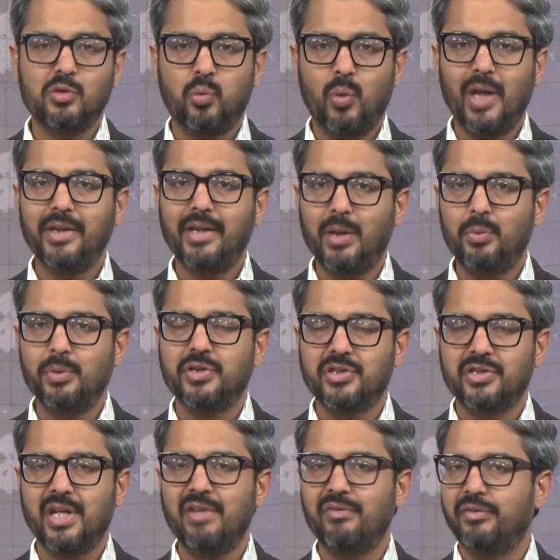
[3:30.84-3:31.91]
one that would
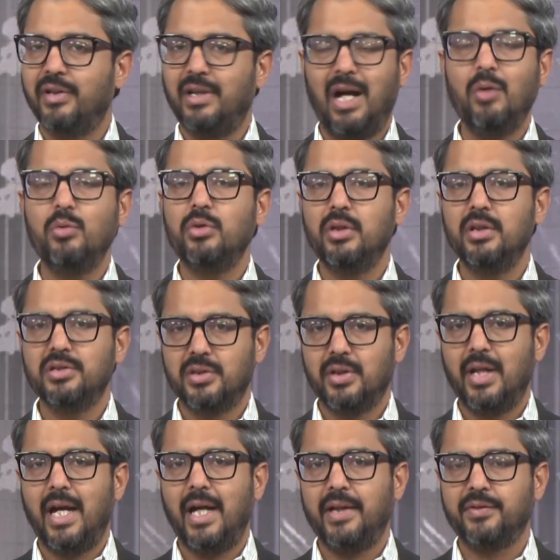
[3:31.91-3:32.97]
save countless
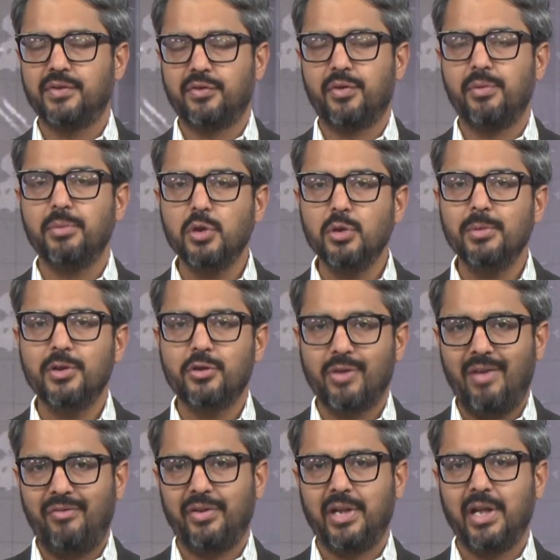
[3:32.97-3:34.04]
lives from human
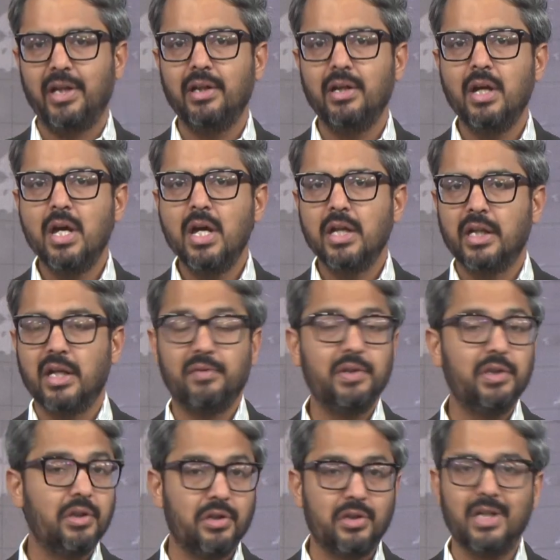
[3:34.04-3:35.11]
trafficking, given
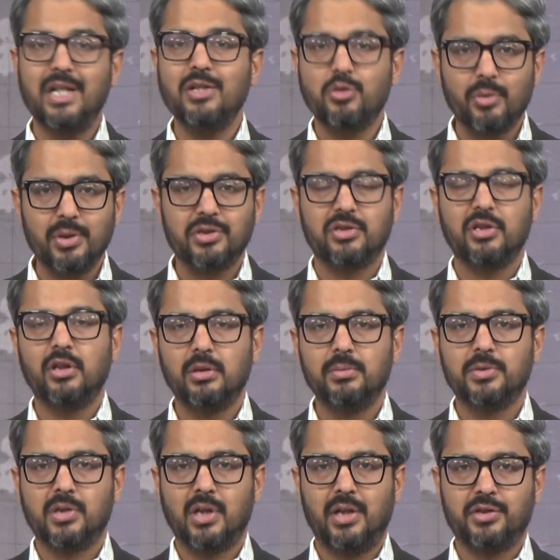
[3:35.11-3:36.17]
the dangerous
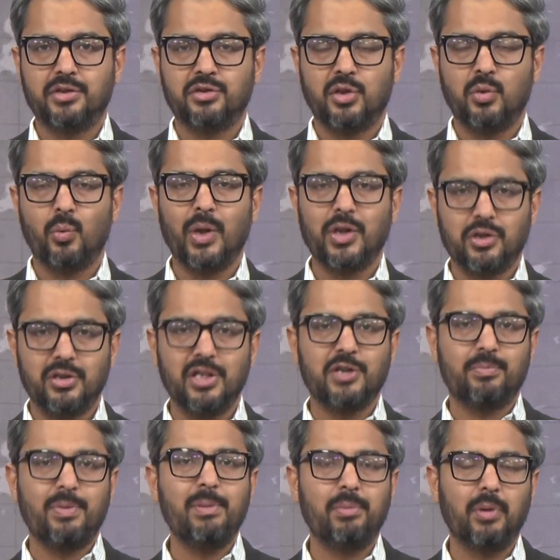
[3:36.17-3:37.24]
circumstances in which these
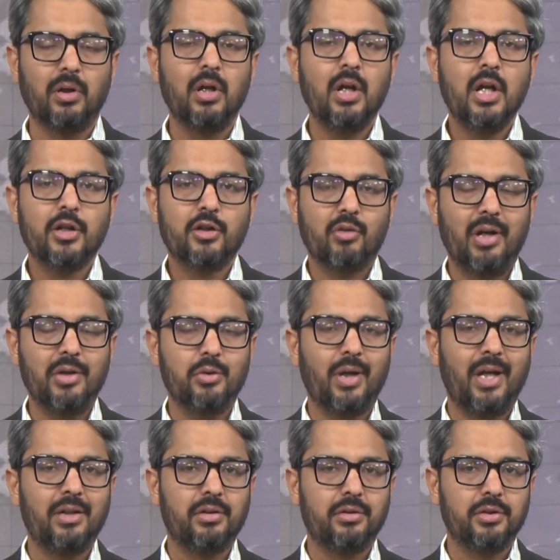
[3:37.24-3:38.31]
people try to
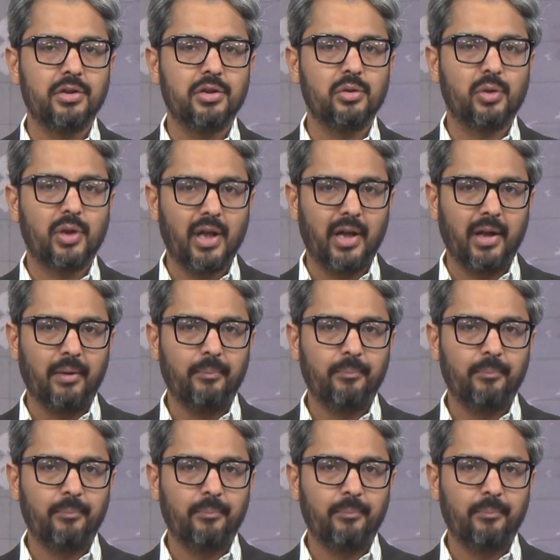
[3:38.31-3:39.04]
enter the UK.